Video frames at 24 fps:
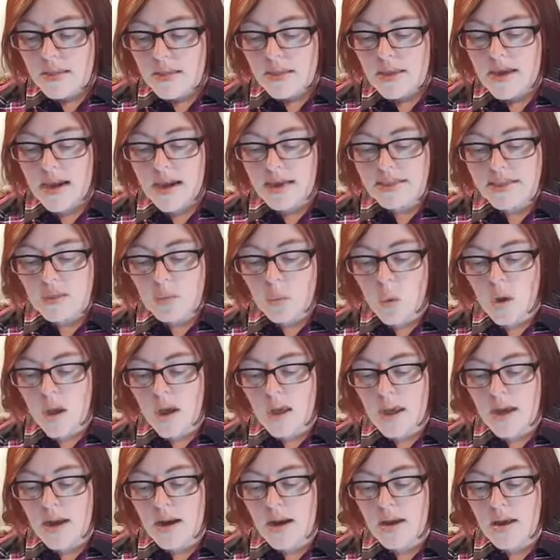The next
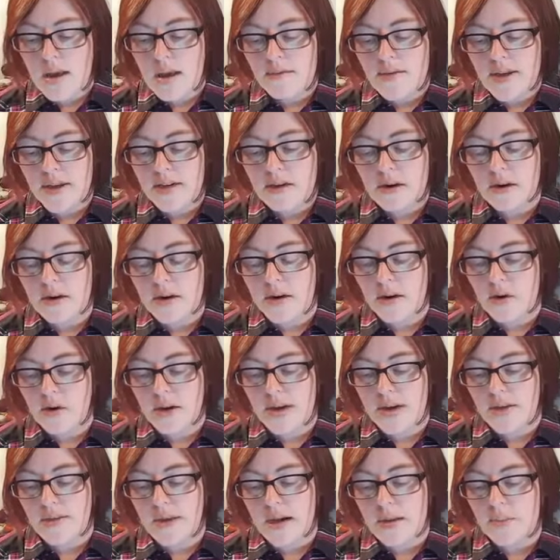one
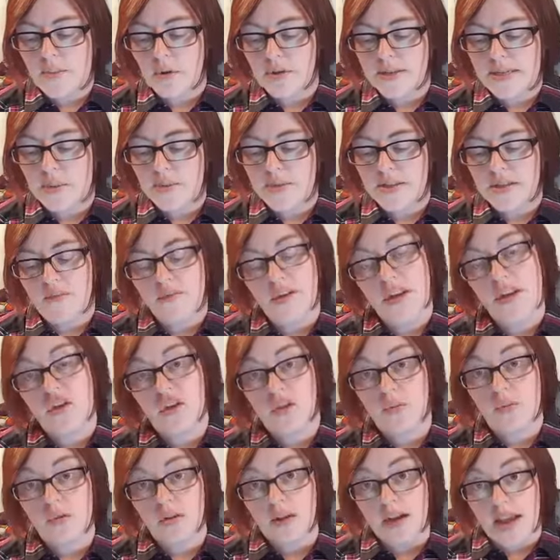ingredient that I pulled out was the
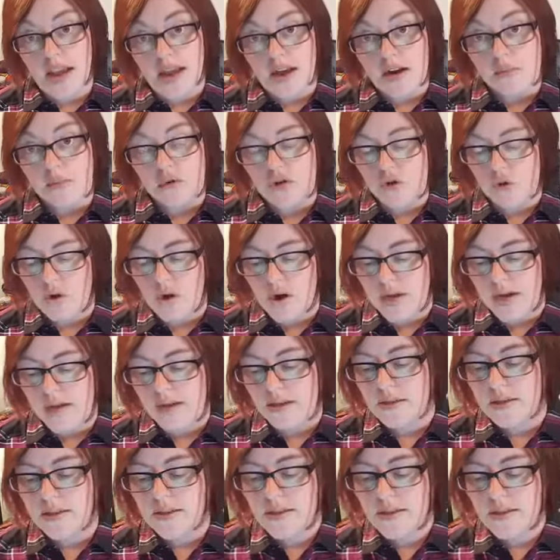vegetable and animal shortening.